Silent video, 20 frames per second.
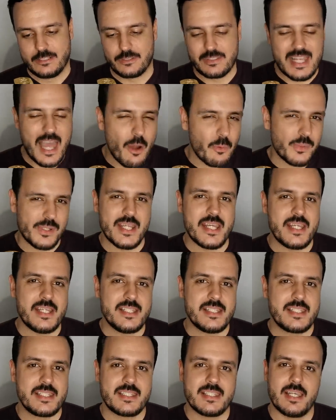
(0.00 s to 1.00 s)

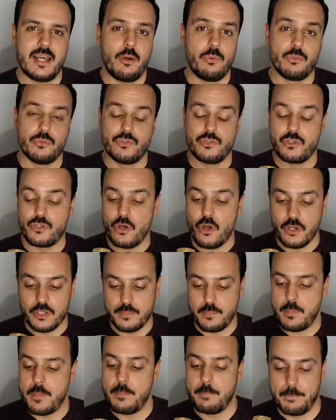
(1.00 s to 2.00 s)
Nowadays, I will
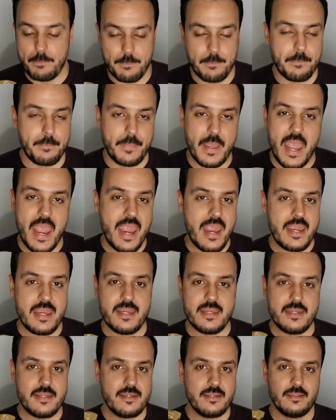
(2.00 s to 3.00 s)
not
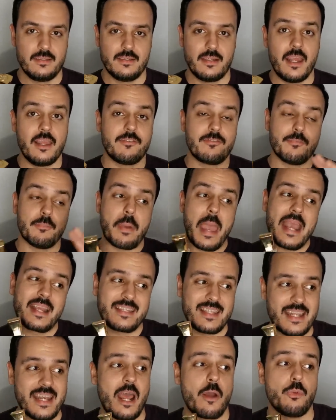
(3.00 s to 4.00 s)
pay. If
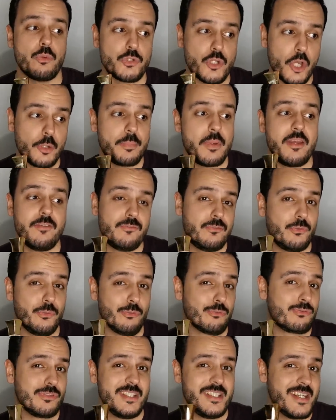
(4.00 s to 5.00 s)
back then I would not pay
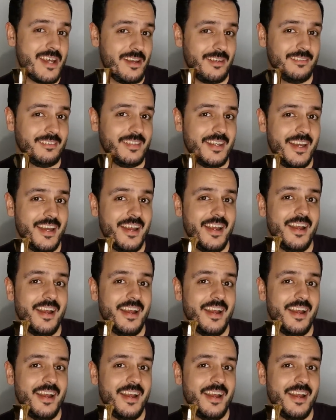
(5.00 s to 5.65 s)
full retail,